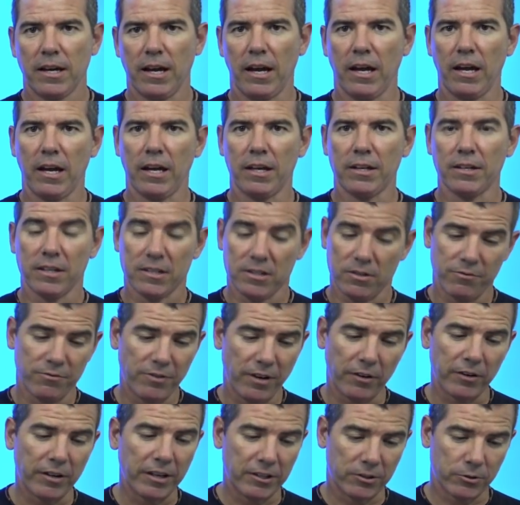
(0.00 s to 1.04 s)
And it's a
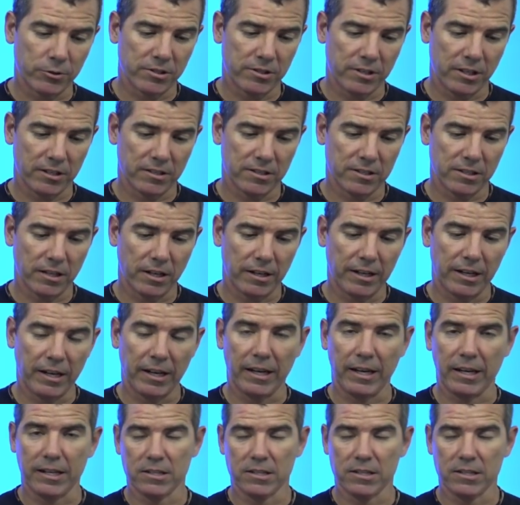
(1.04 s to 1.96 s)
very interesting study.